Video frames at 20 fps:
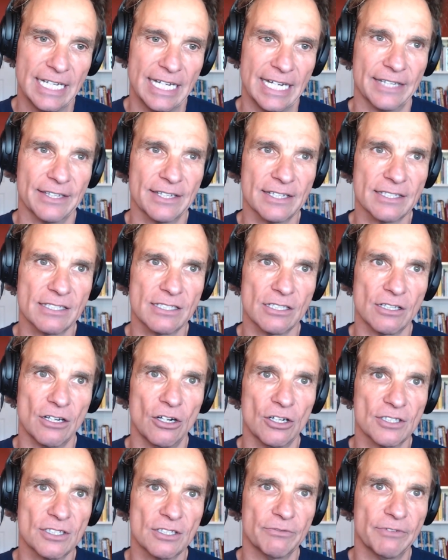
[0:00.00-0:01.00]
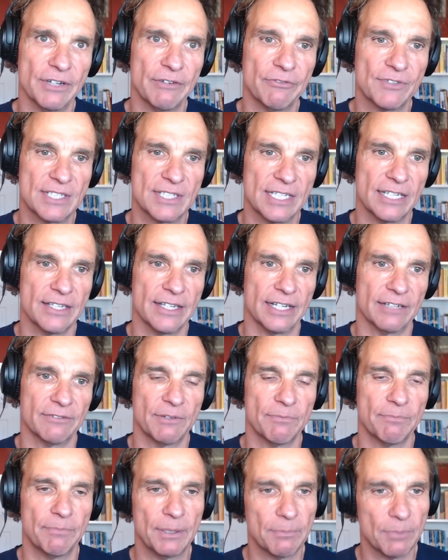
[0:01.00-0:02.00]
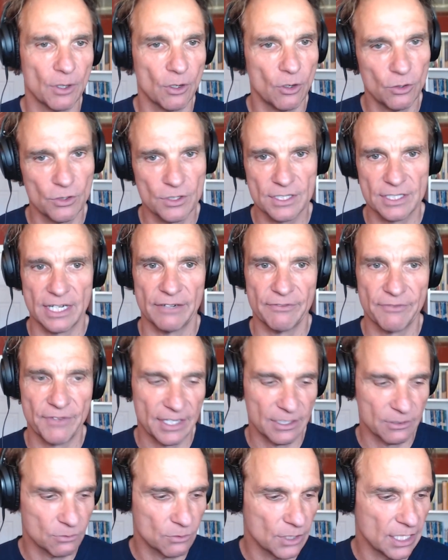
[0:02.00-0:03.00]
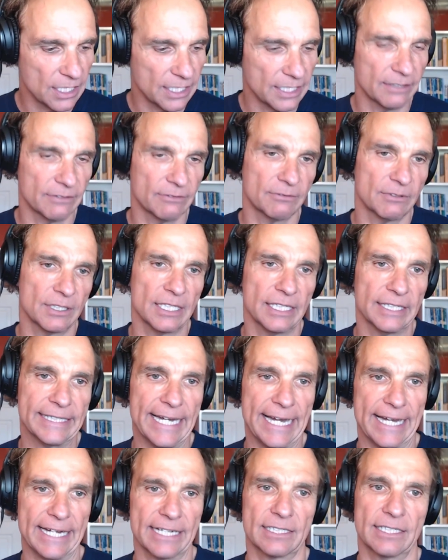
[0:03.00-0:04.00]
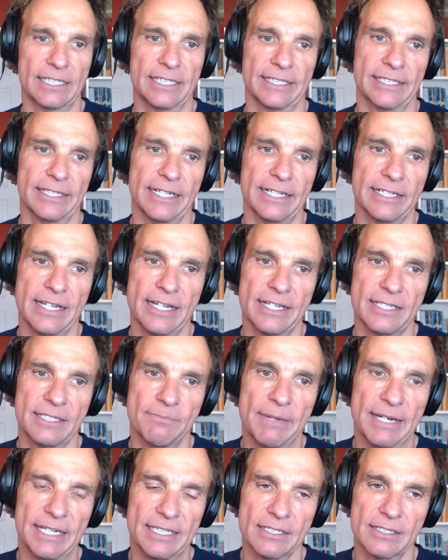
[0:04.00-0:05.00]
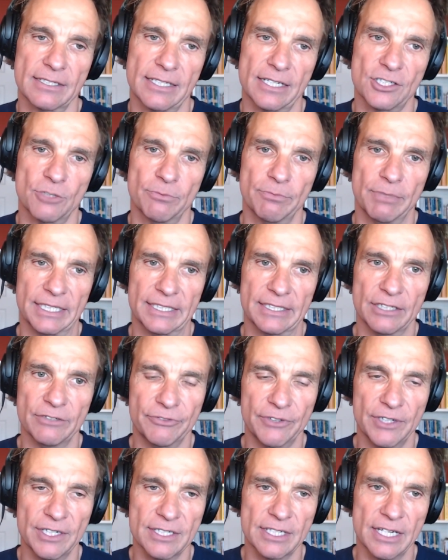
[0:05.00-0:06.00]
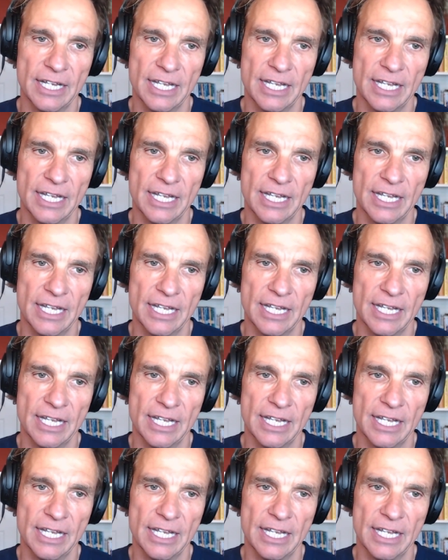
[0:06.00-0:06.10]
And this is also, we've seen that when people own stuff, they really, really care, and that makes it such a big difference,